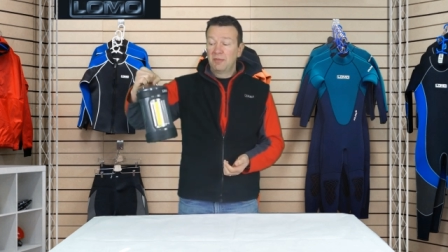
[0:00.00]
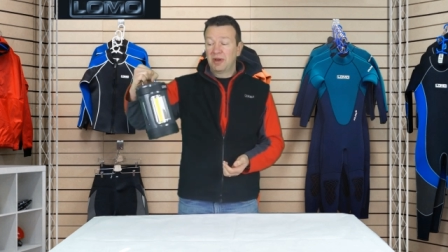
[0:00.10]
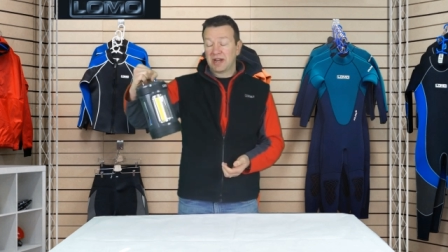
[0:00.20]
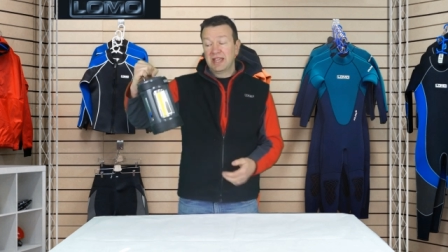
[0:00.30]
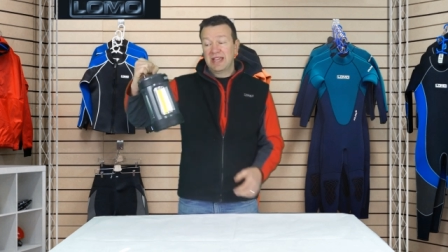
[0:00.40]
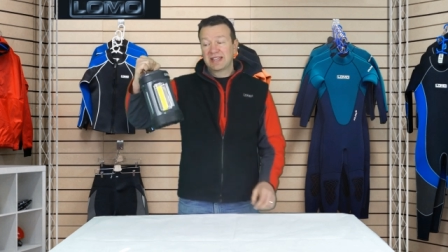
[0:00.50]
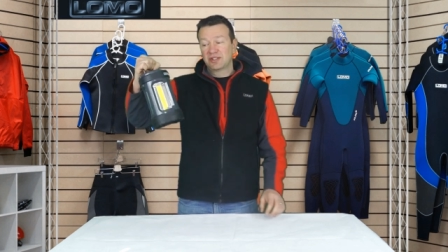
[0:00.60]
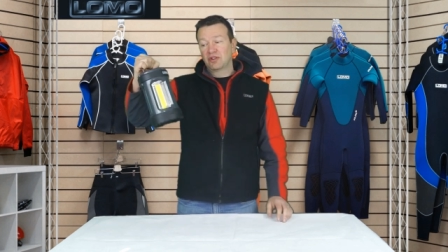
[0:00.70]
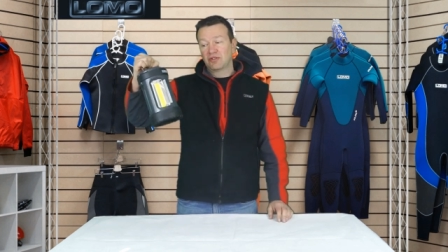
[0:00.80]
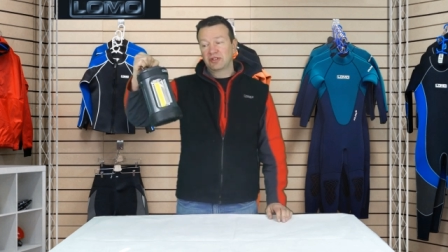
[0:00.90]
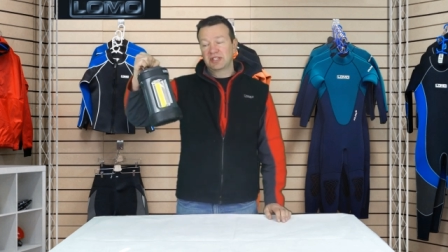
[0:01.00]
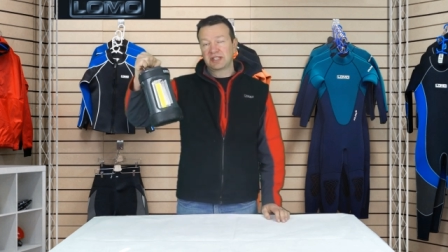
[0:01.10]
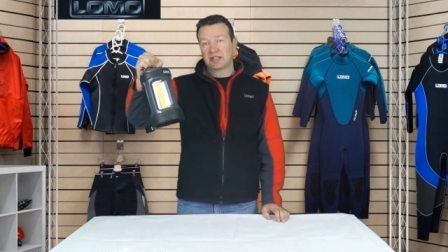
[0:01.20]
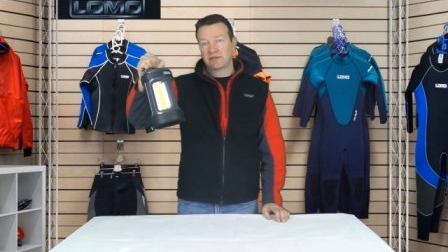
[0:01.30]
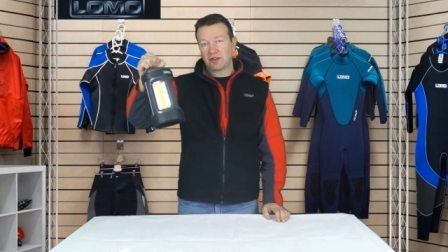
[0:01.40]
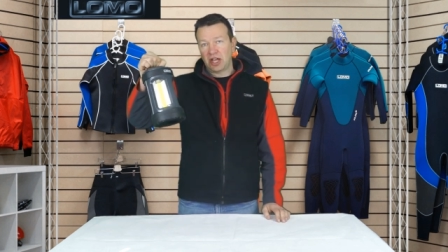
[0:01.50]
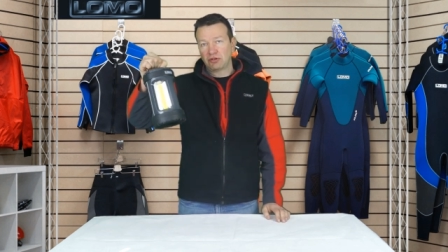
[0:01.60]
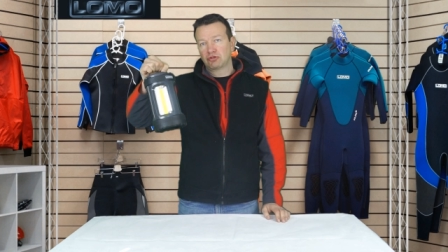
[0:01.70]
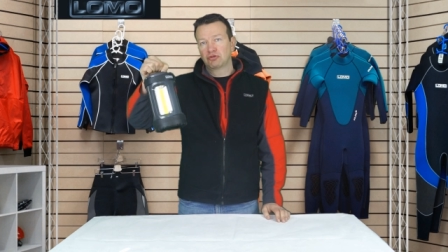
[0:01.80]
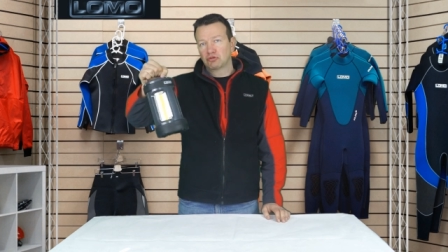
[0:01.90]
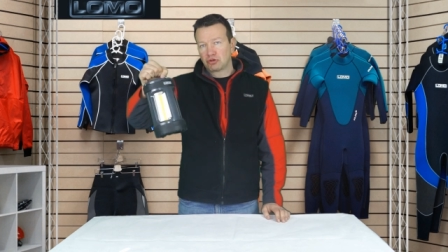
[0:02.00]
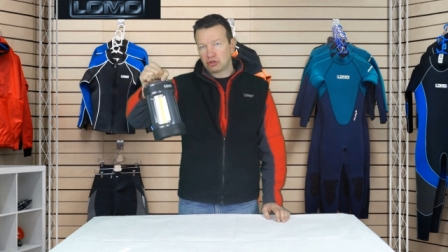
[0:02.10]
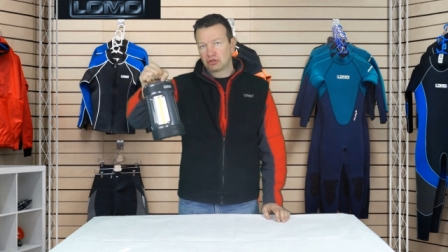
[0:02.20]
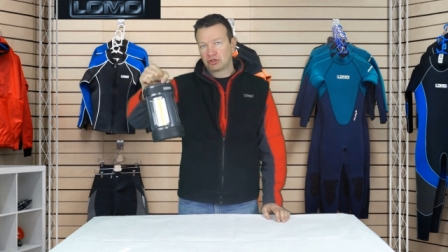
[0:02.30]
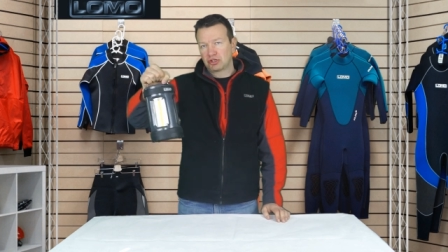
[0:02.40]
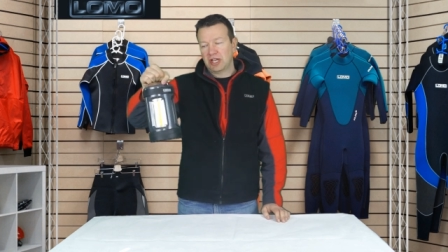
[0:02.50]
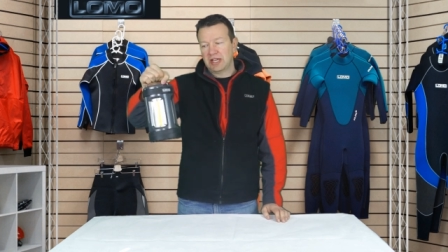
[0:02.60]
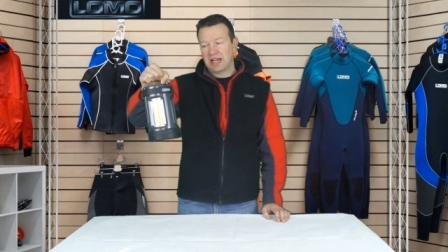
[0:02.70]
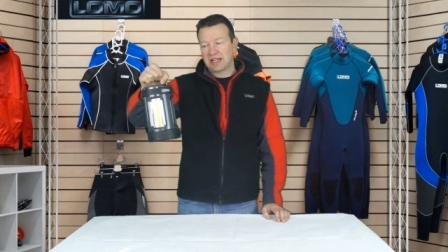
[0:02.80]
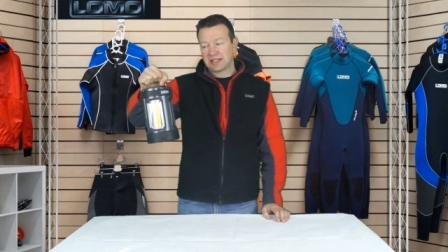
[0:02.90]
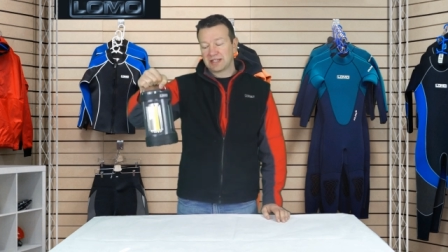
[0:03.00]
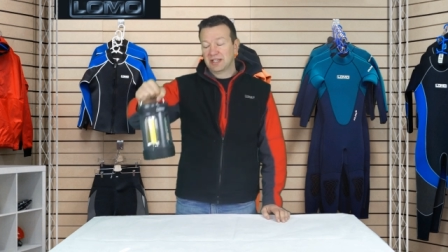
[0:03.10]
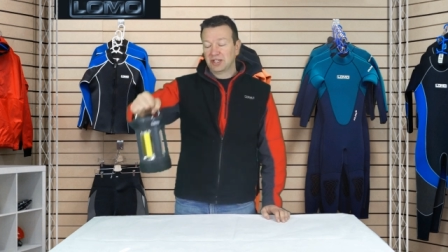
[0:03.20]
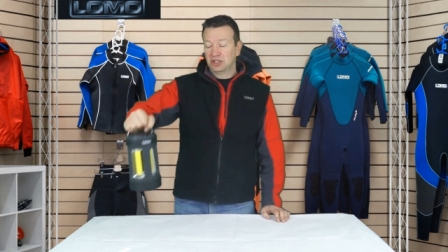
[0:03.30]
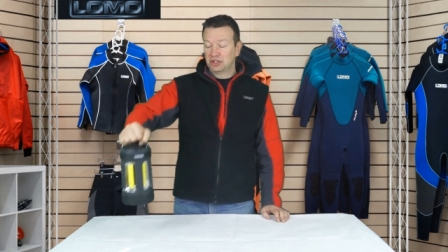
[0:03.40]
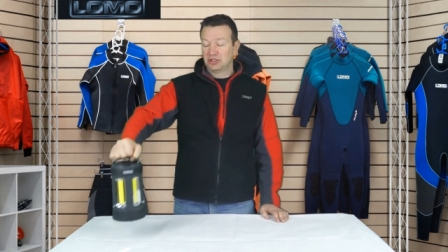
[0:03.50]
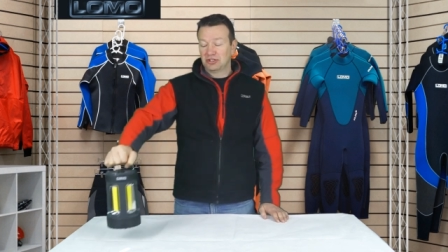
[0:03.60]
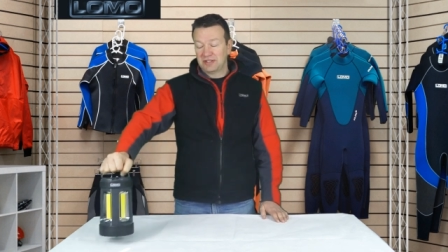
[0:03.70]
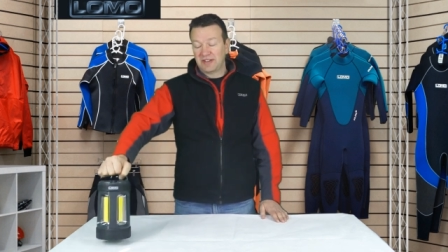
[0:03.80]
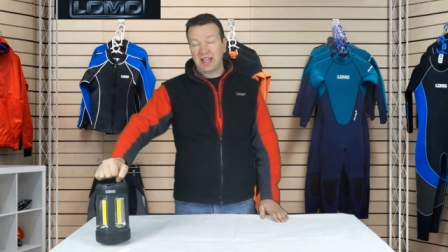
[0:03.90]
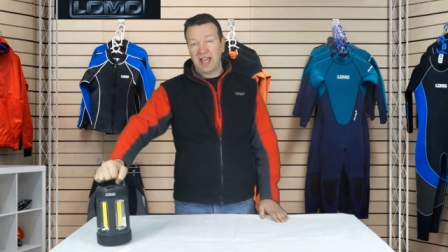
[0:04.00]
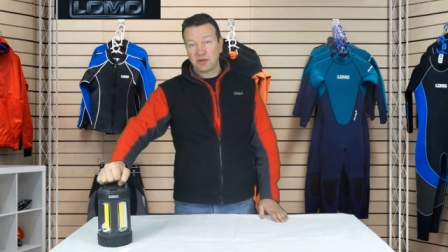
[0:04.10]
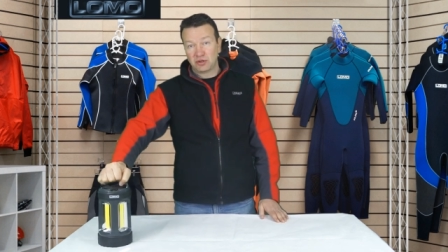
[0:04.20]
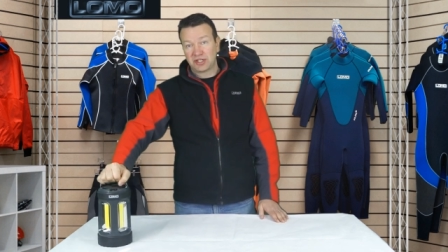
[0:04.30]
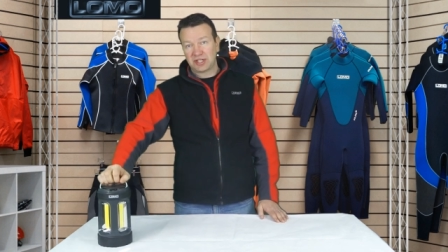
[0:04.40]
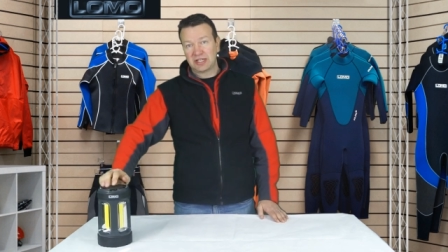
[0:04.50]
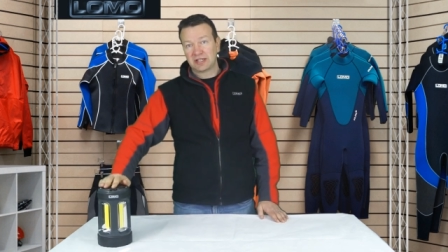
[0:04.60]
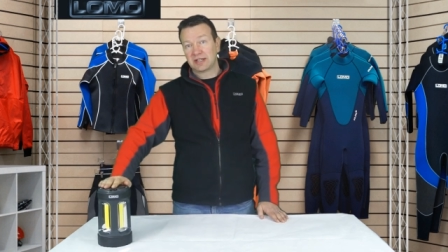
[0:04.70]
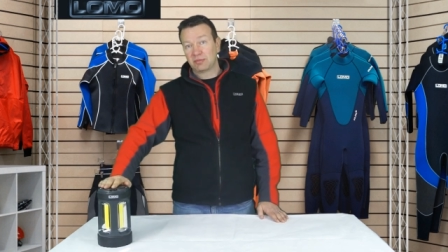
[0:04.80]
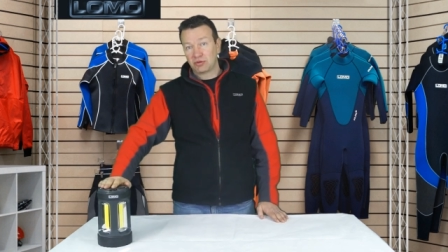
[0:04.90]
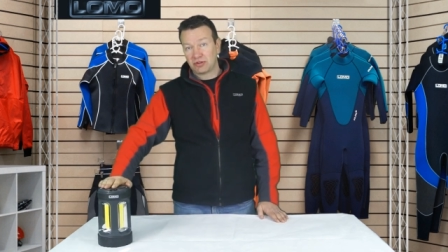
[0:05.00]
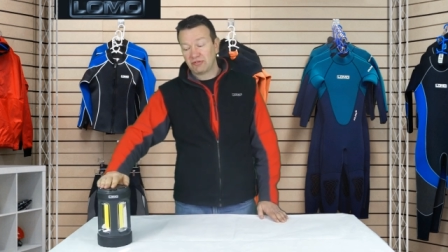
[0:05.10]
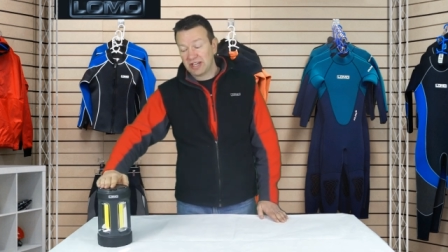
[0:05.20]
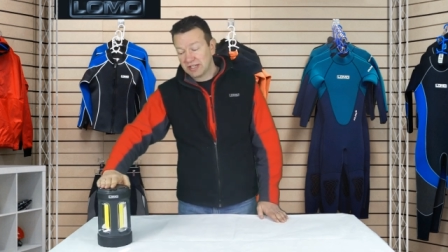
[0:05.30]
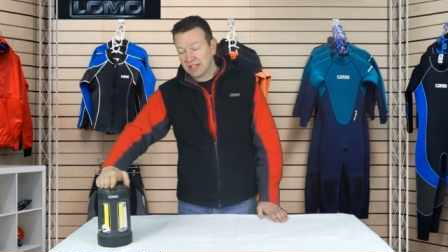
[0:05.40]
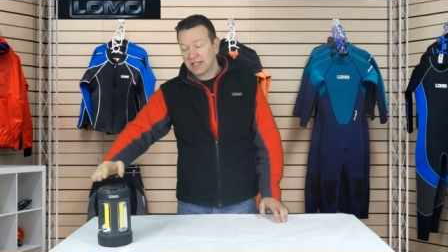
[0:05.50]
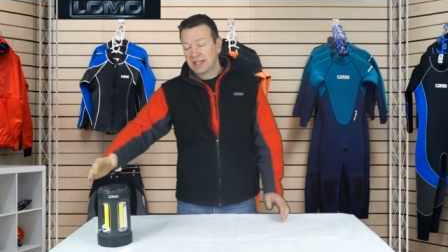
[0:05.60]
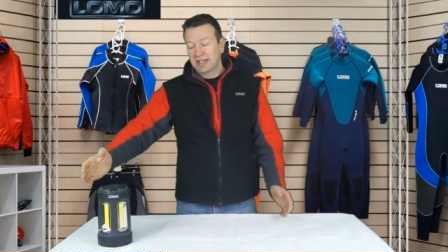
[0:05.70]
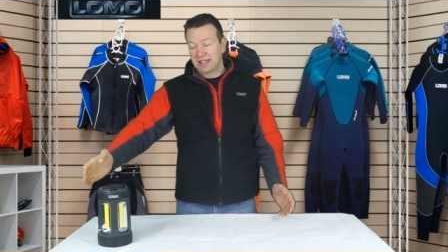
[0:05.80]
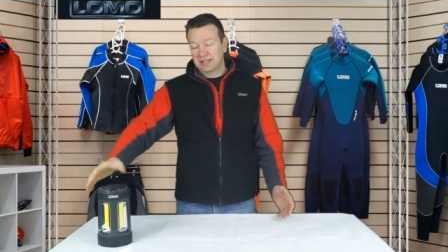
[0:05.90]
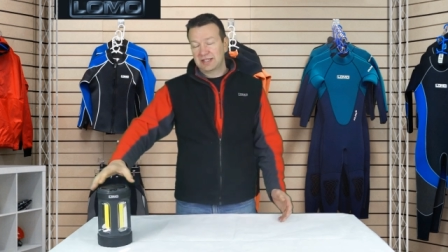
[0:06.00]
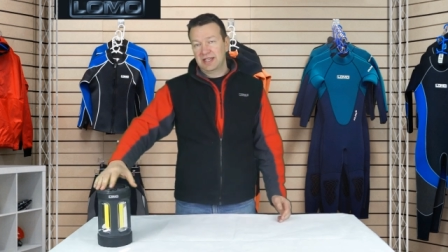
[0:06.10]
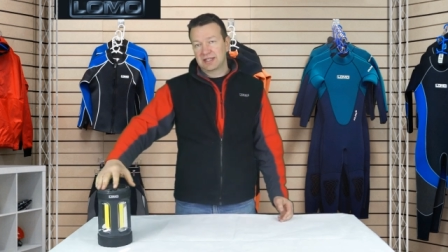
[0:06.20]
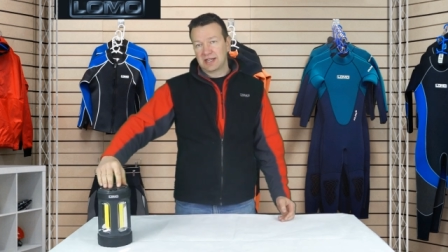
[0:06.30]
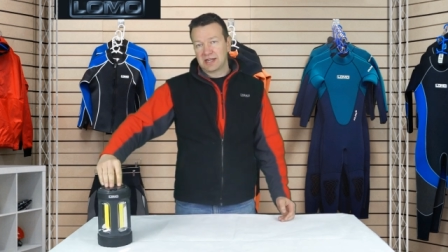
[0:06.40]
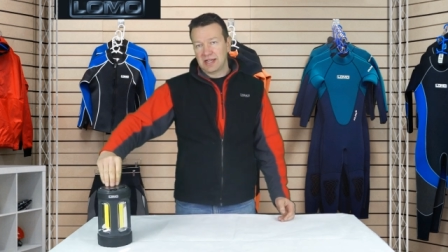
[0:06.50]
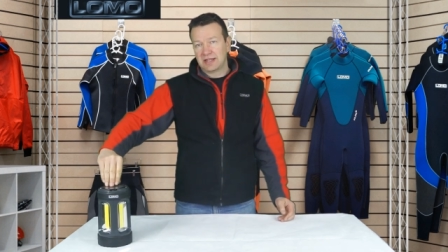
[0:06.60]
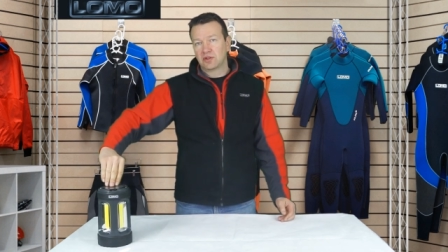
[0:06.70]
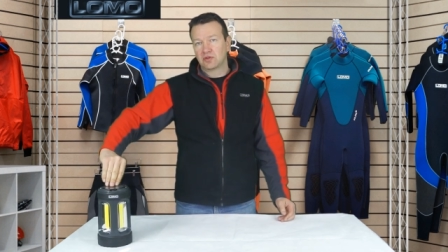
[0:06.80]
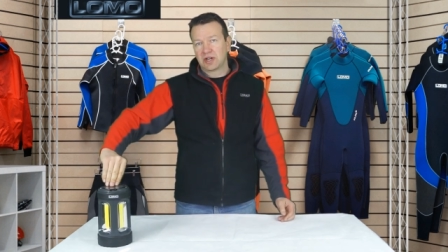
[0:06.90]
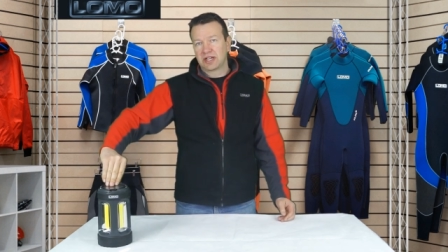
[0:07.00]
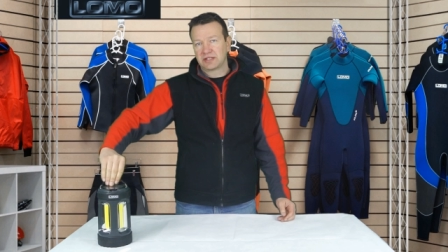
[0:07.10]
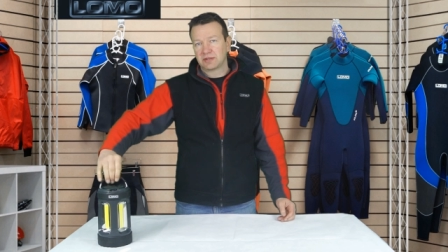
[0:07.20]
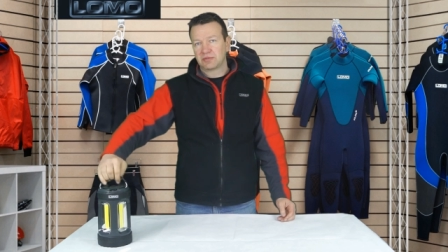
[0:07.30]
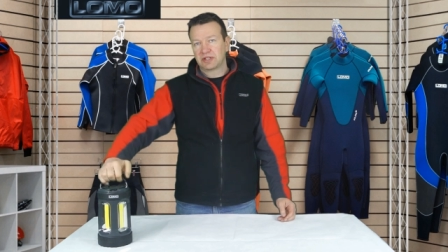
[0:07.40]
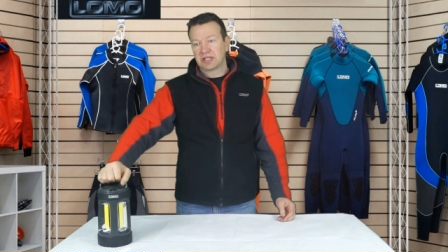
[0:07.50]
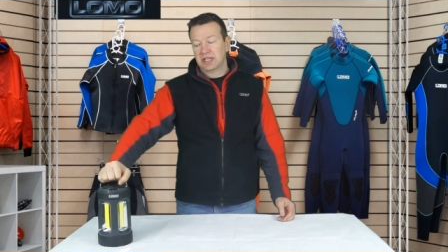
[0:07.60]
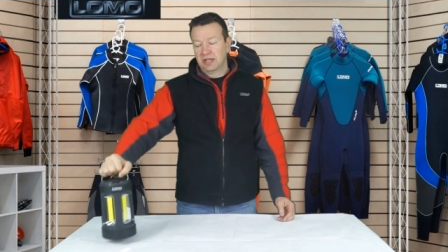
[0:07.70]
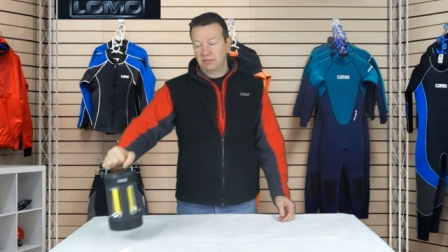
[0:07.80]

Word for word: But it's not designed for outdoor use, uh, as in you shouldn't leave it outside in the pouring rain it's, it's an indoor item really,